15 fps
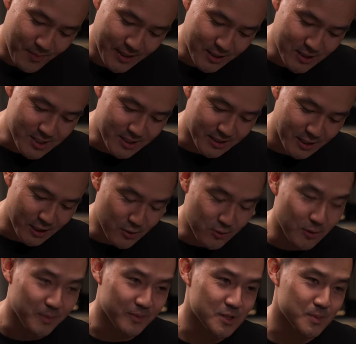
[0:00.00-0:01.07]
well, here's the thing. You grew
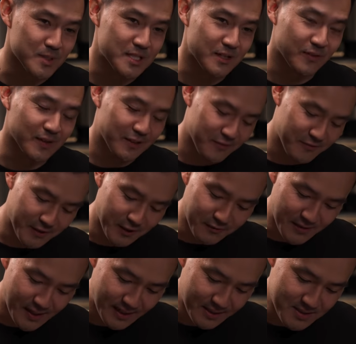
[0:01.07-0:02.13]
up in specifically in
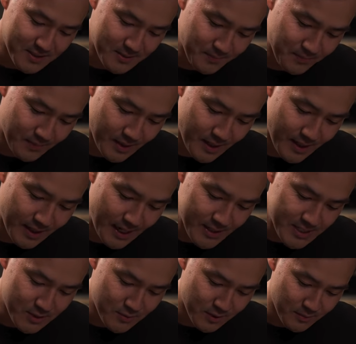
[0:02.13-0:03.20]
Fairfax. Yeah. And I
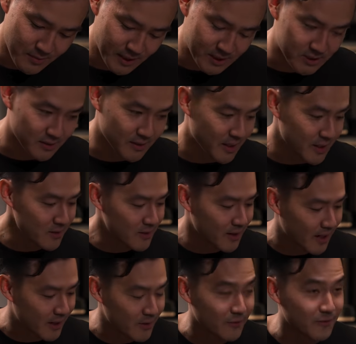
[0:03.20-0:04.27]
just want to make sure that you
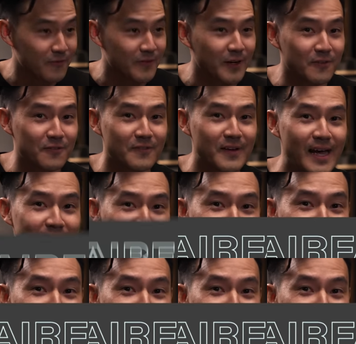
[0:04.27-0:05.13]
got your Fairfax